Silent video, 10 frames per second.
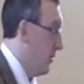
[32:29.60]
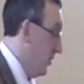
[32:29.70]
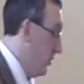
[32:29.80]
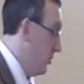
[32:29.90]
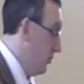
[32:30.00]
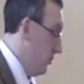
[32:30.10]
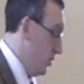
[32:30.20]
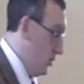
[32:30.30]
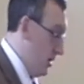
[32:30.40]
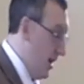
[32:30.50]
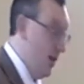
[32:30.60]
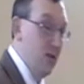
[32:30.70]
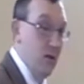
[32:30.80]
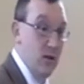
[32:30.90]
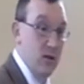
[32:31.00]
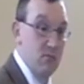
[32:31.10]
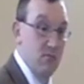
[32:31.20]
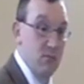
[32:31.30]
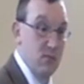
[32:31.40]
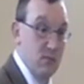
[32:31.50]
So you can't do
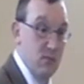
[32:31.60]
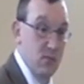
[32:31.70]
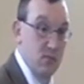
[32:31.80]
it,